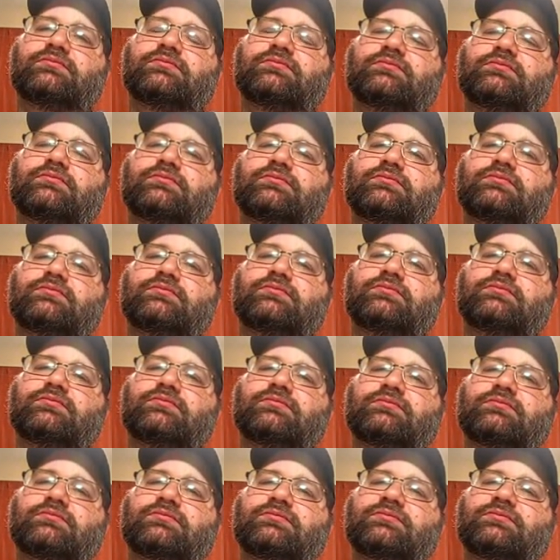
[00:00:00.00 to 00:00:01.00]

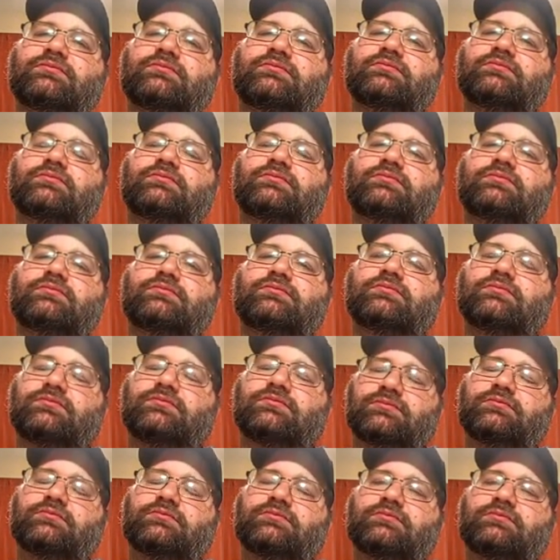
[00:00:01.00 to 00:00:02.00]

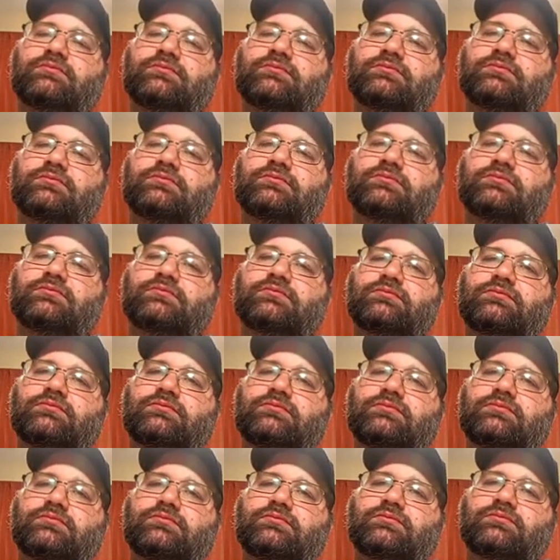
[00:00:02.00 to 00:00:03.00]

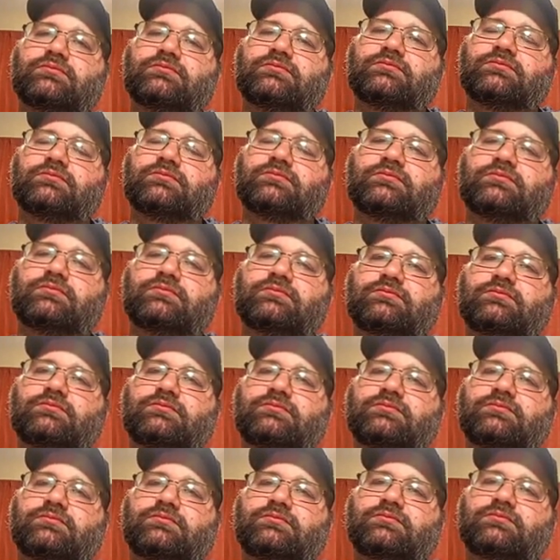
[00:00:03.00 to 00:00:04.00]

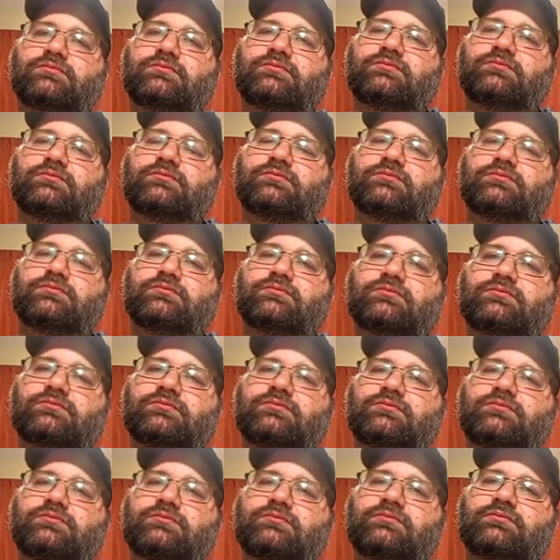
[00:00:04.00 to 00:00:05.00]

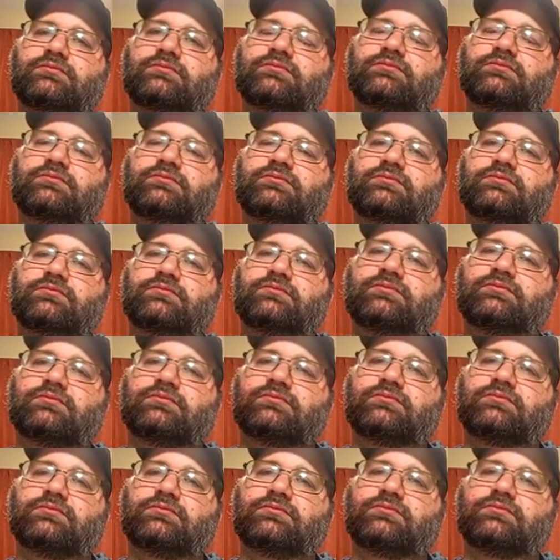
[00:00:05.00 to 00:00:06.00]

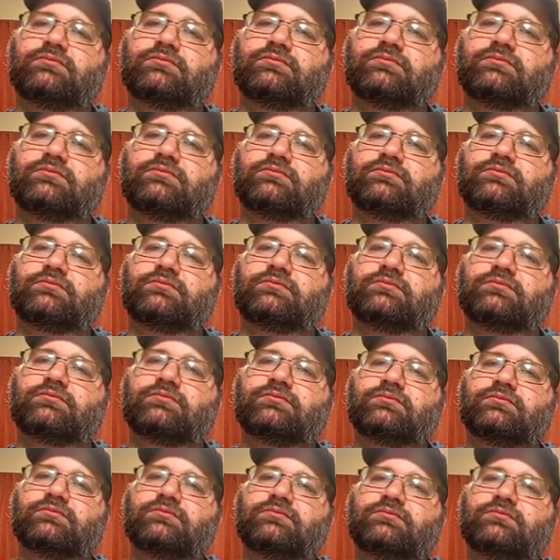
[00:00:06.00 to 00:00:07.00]

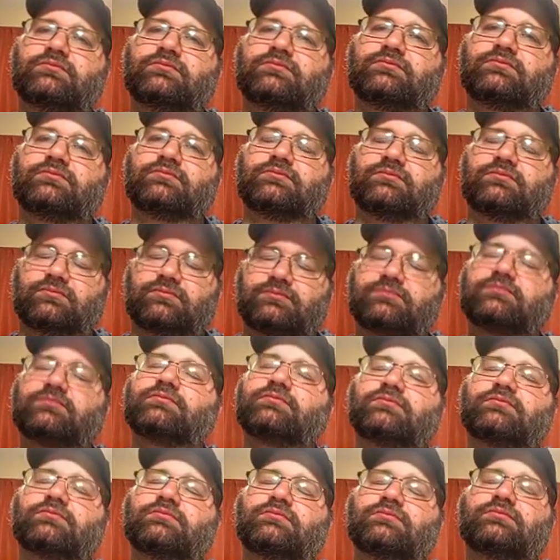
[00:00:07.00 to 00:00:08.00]
[no speech]